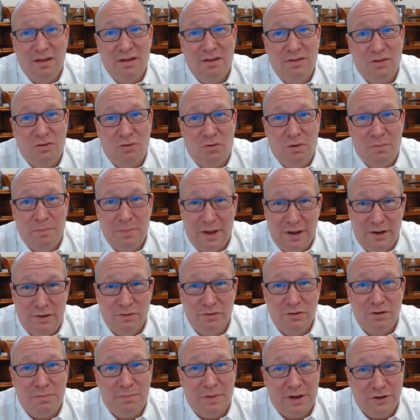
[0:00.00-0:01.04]
the remainder
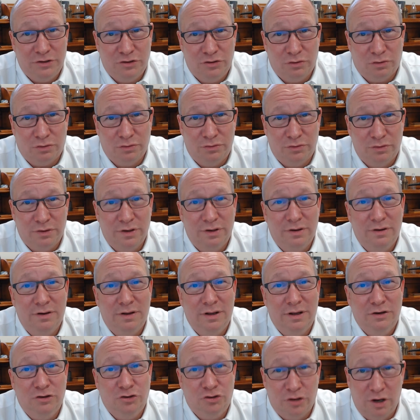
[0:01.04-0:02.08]
to my children
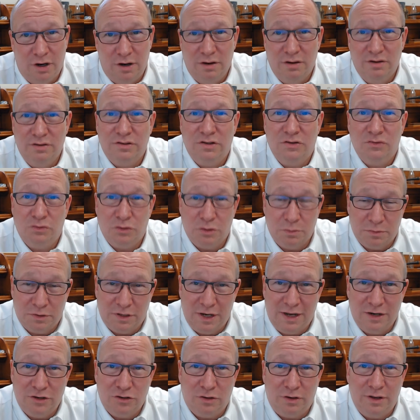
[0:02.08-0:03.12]
in shares of
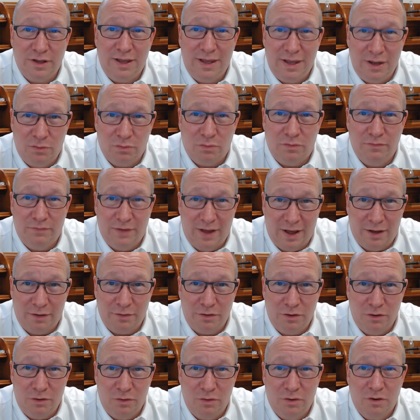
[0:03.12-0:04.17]
substantially equal
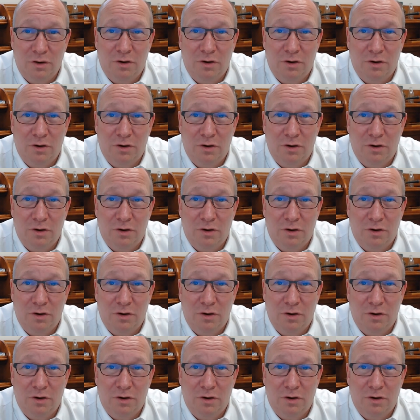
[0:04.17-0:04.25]
value